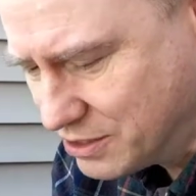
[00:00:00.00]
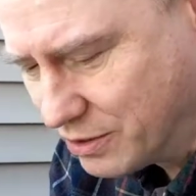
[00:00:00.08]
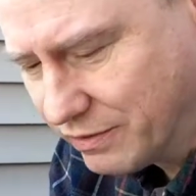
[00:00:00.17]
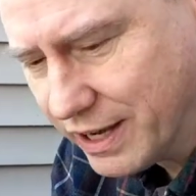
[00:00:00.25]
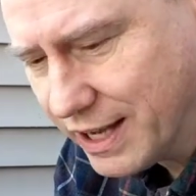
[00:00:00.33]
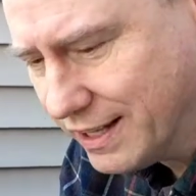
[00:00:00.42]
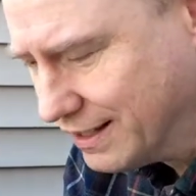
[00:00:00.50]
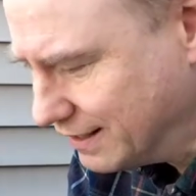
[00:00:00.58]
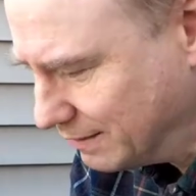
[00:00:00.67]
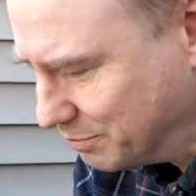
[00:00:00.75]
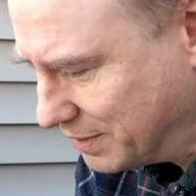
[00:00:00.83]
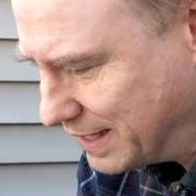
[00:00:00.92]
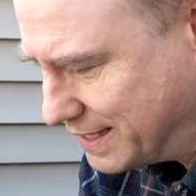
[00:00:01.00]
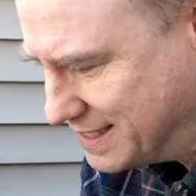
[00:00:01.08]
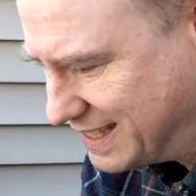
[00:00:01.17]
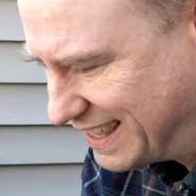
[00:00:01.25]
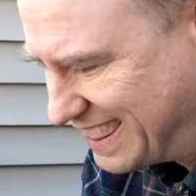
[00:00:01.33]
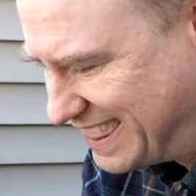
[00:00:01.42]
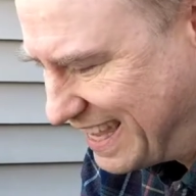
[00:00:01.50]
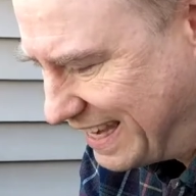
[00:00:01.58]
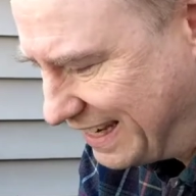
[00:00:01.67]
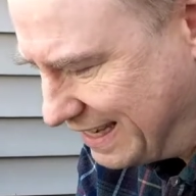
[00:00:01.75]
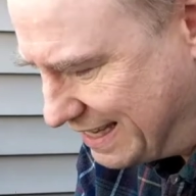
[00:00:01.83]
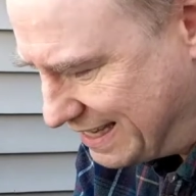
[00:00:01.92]
so I've got a little plastic
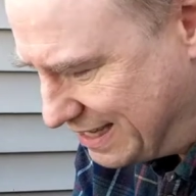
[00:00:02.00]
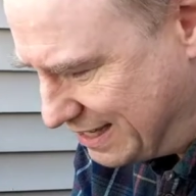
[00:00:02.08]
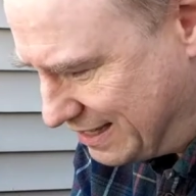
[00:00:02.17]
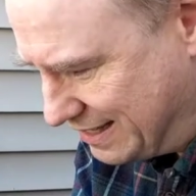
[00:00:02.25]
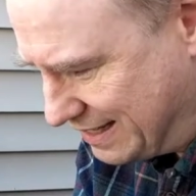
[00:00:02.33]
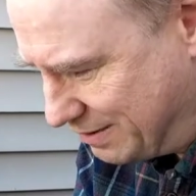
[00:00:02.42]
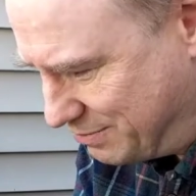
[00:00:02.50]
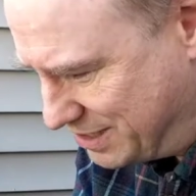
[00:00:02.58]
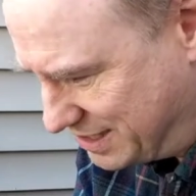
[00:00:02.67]
thing that I'm